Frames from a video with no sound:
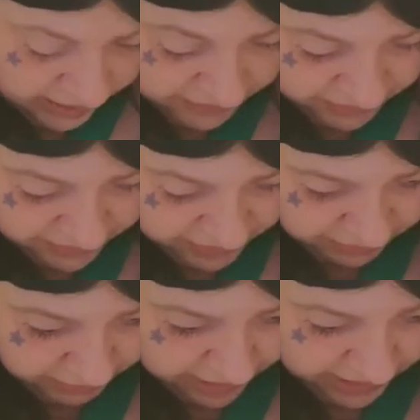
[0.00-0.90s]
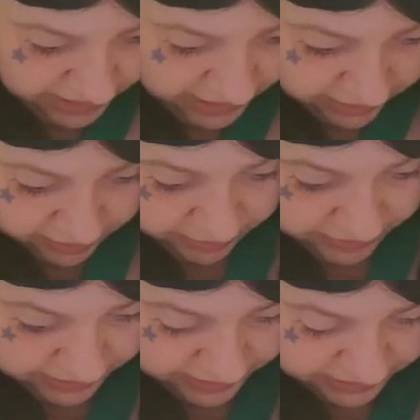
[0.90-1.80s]
have everything ready other
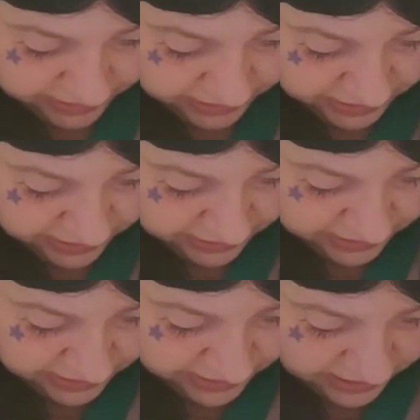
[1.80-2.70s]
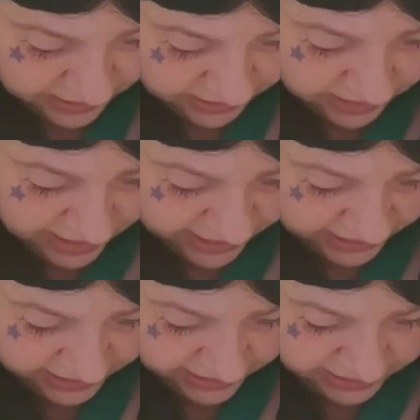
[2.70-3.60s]
than that,
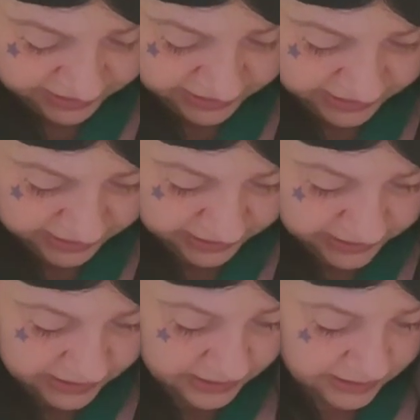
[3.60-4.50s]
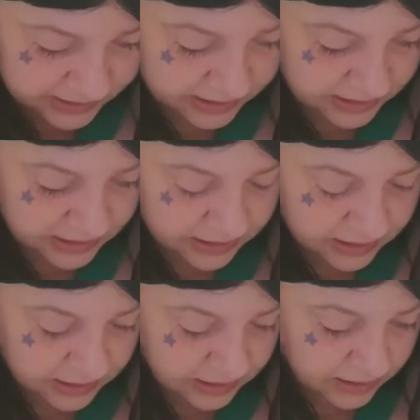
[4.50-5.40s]
I think.
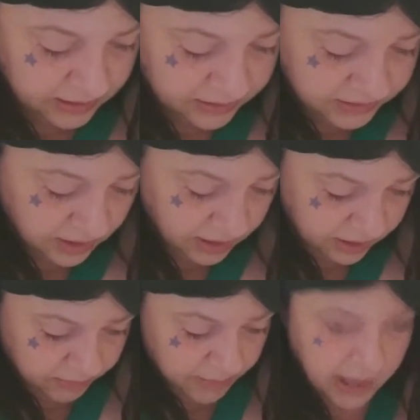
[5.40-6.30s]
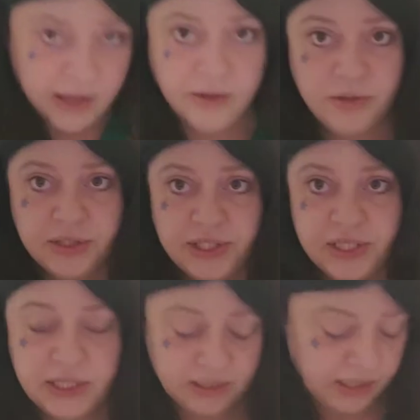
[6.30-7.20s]
Sorry about
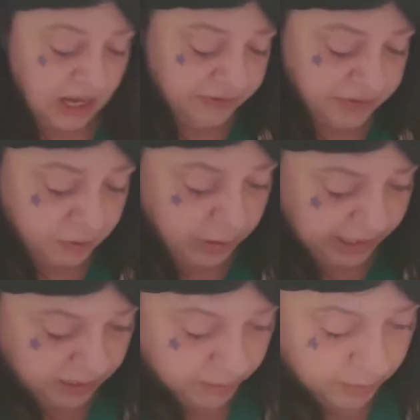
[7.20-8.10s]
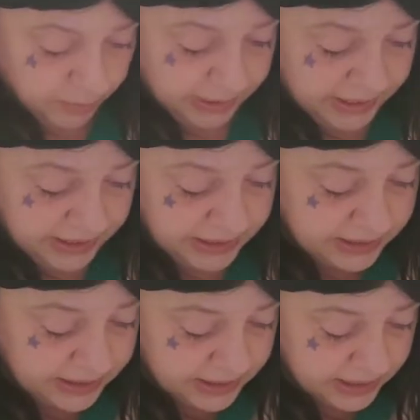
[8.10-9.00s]
having to wait a moment.
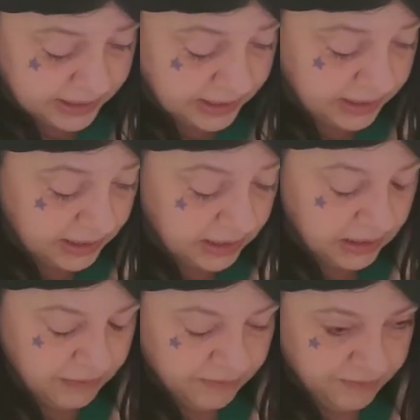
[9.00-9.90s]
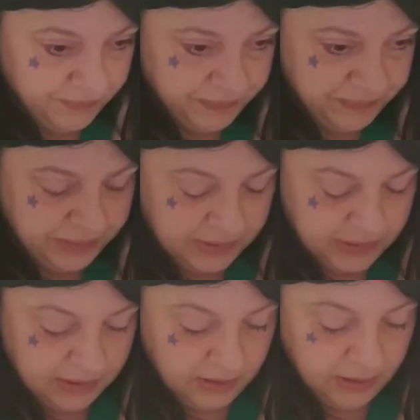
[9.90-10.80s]
All
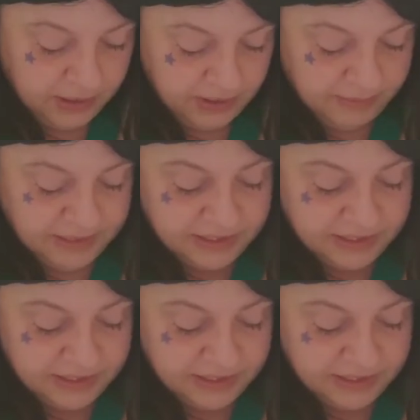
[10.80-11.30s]
right, let me